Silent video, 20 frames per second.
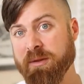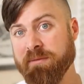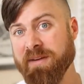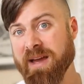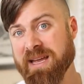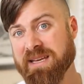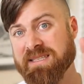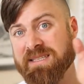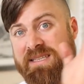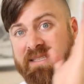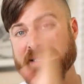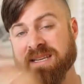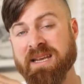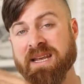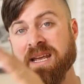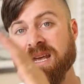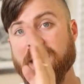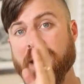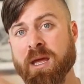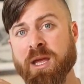devices,
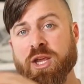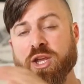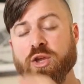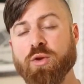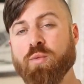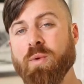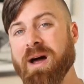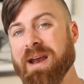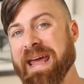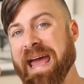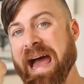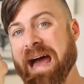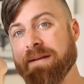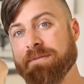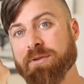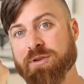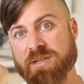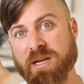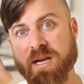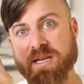you'd want to
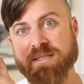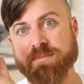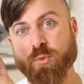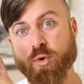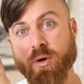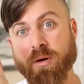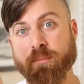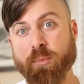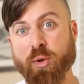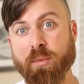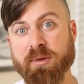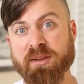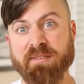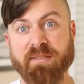advertise more on mobile